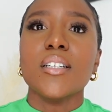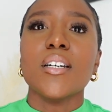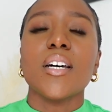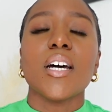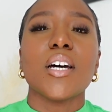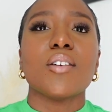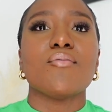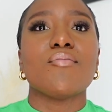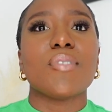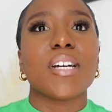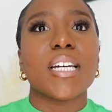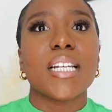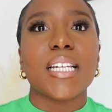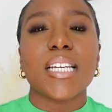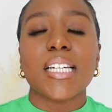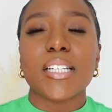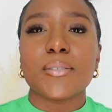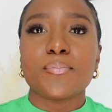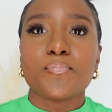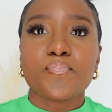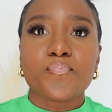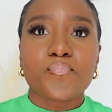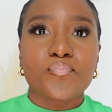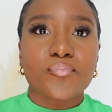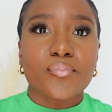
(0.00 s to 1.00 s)
I'm
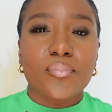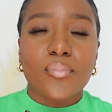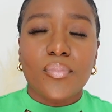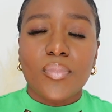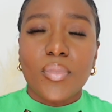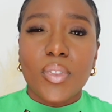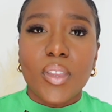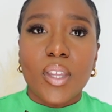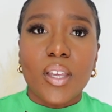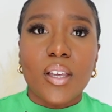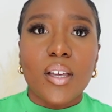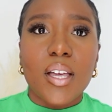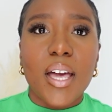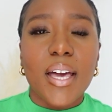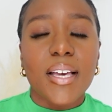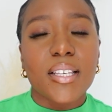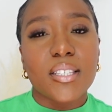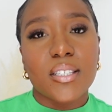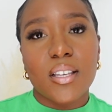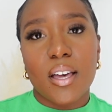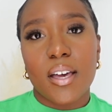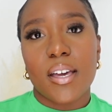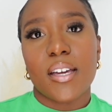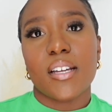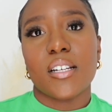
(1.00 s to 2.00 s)
really
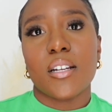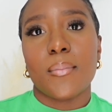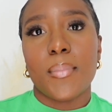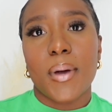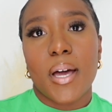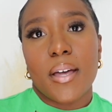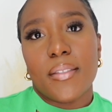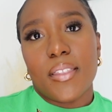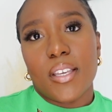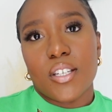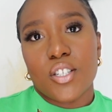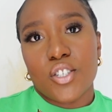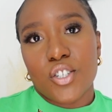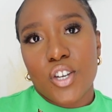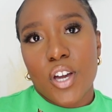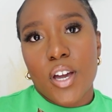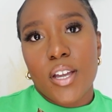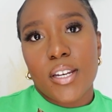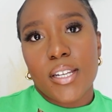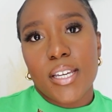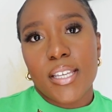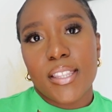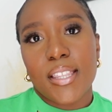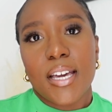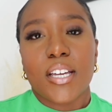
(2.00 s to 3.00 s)
excited about this
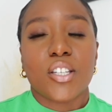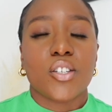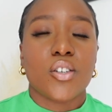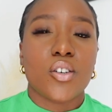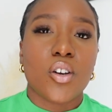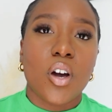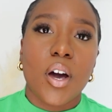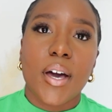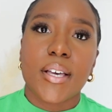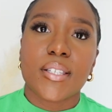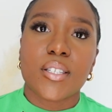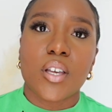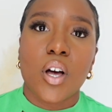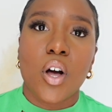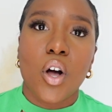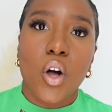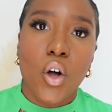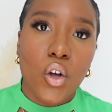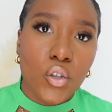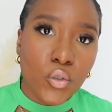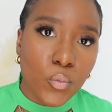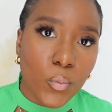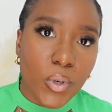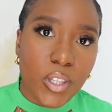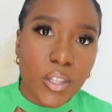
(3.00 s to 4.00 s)
journey that you guys are
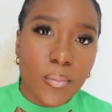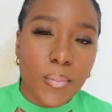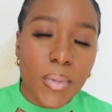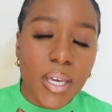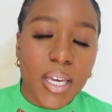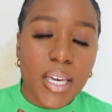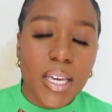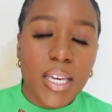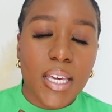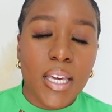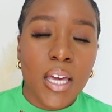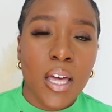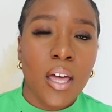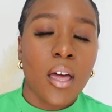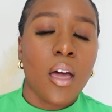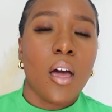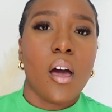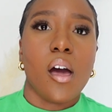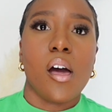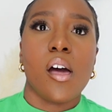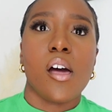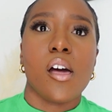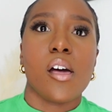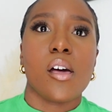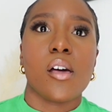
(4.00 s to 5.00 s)
on with me,
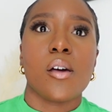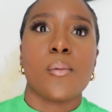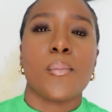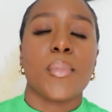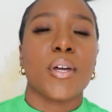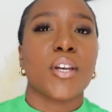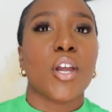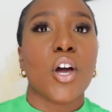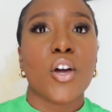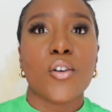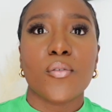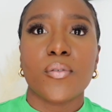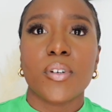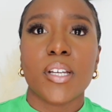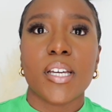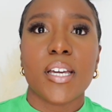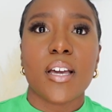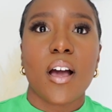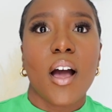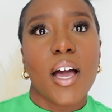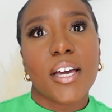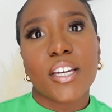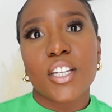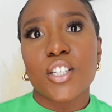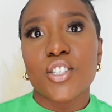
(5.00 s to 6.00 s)
and hopefully
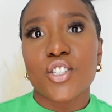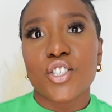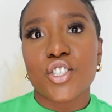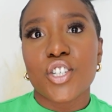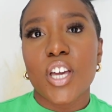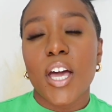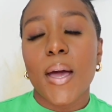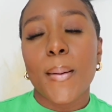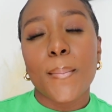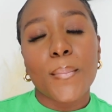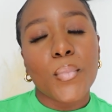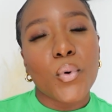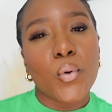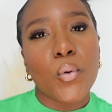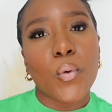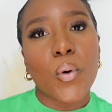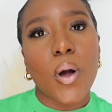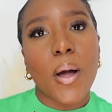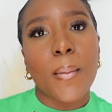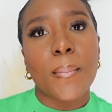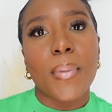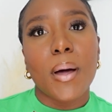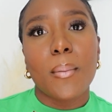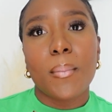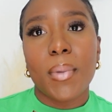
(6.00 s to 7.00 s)
I can share more
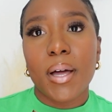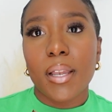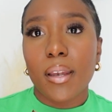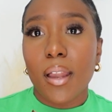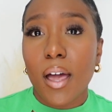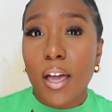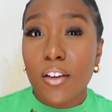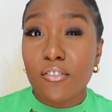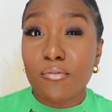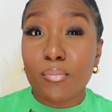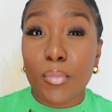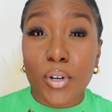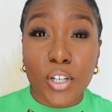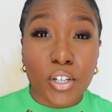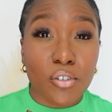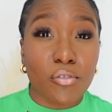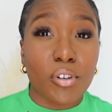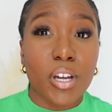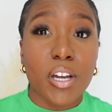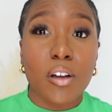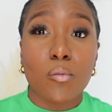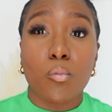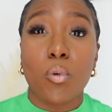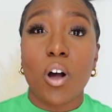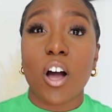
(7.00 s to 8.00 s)
about my life, my
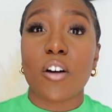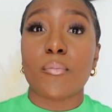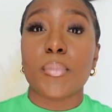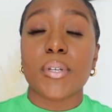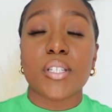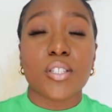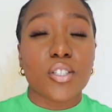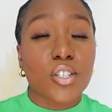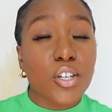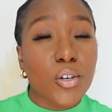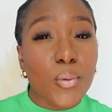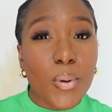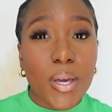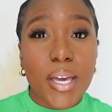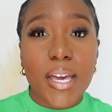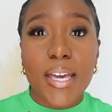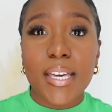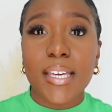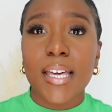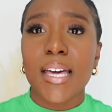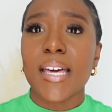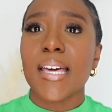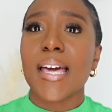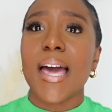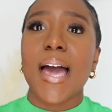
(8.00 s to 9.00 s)
career, what I've been
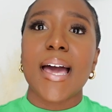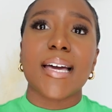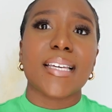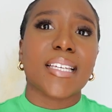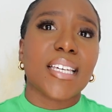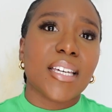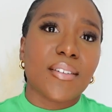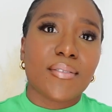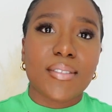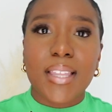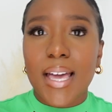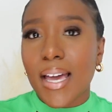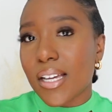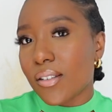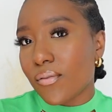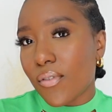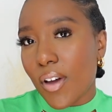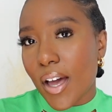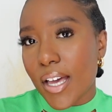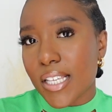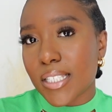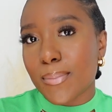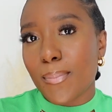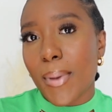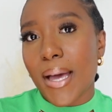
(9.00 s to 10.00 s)
doing, and give that
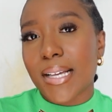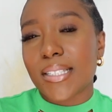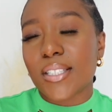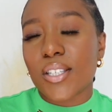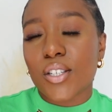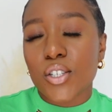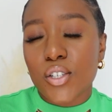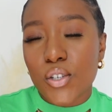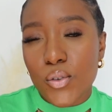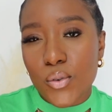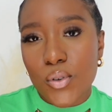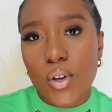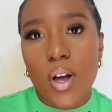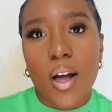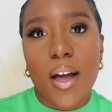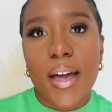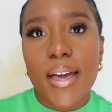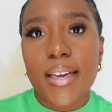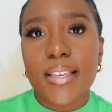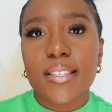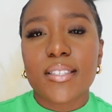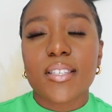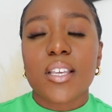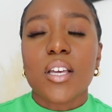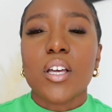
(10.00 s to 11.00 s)
advice back to you
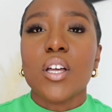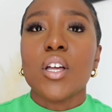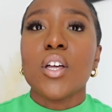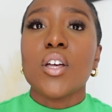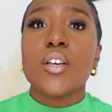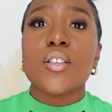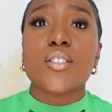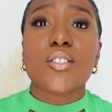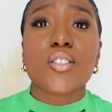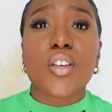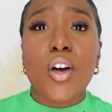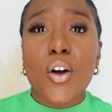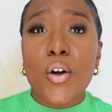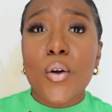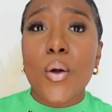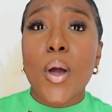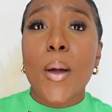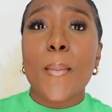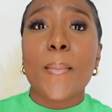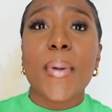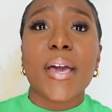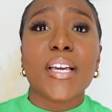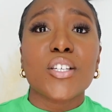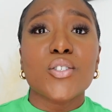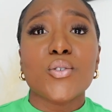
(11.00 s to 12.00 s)
guys. So
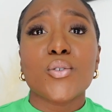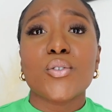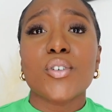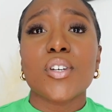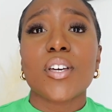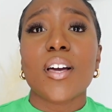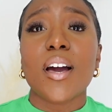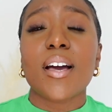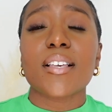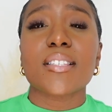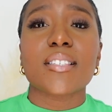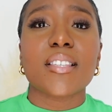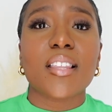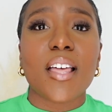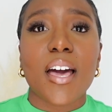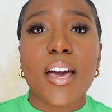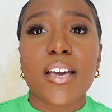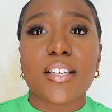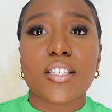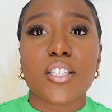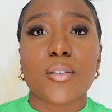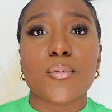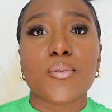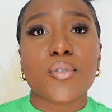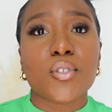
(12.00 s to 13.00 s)
make sure you guys like,
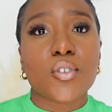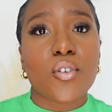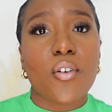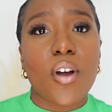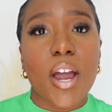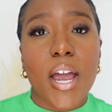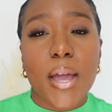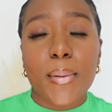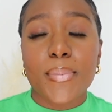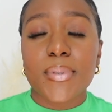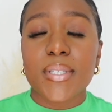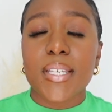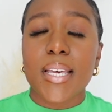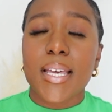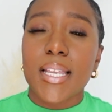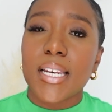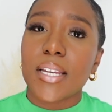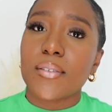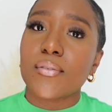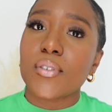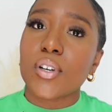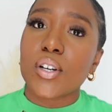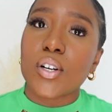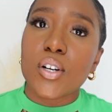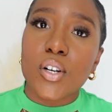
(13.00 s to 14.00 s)
subscribe to
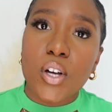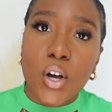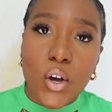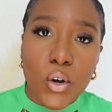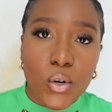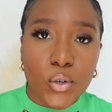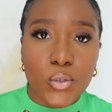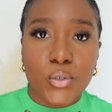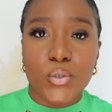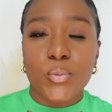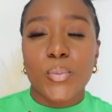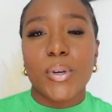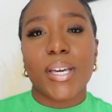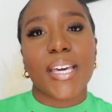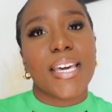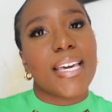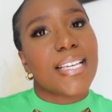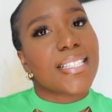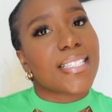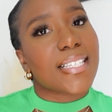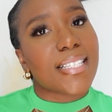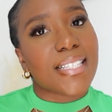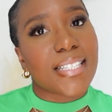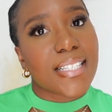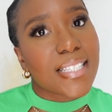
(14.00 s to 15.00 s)
Olivia Gold. We're here
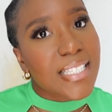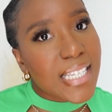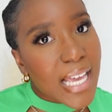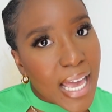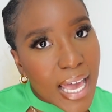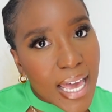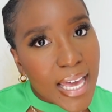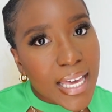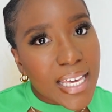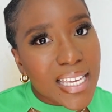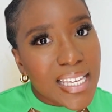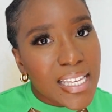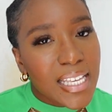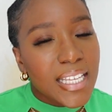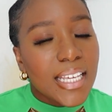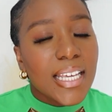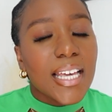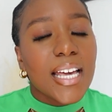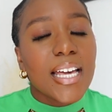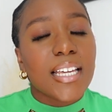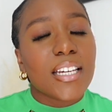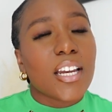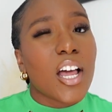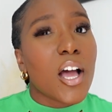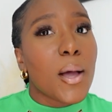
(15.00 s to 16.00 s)
to stay.
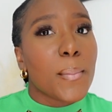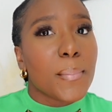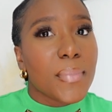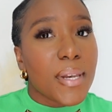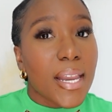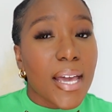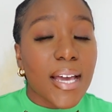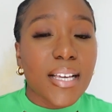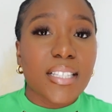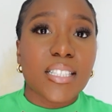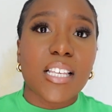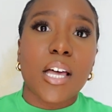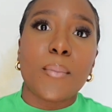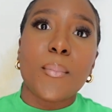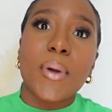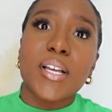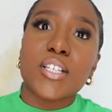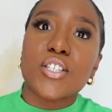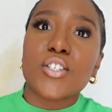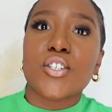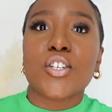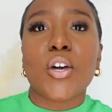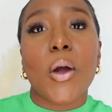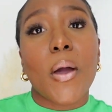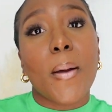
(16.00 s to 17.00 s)
And up next, I'm
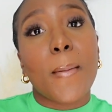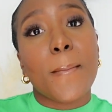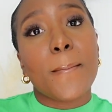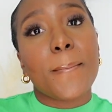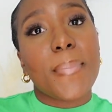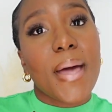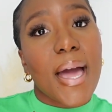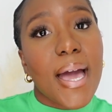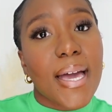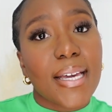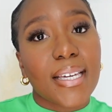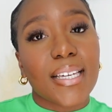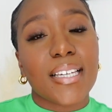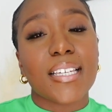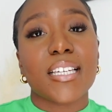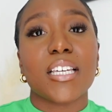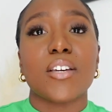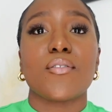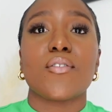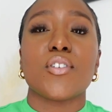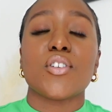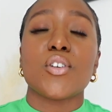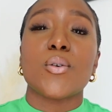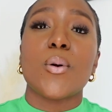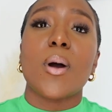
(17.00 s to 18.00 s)
actually going back and
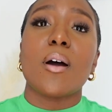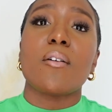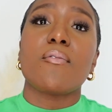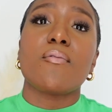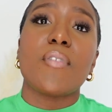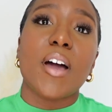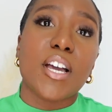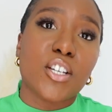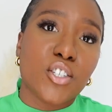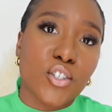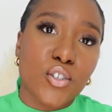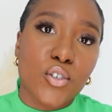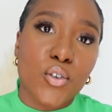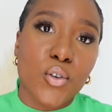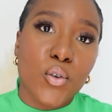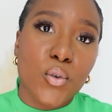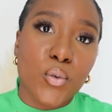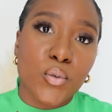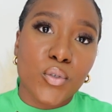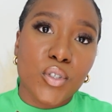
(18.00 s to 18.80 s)
giving you a fashion haul.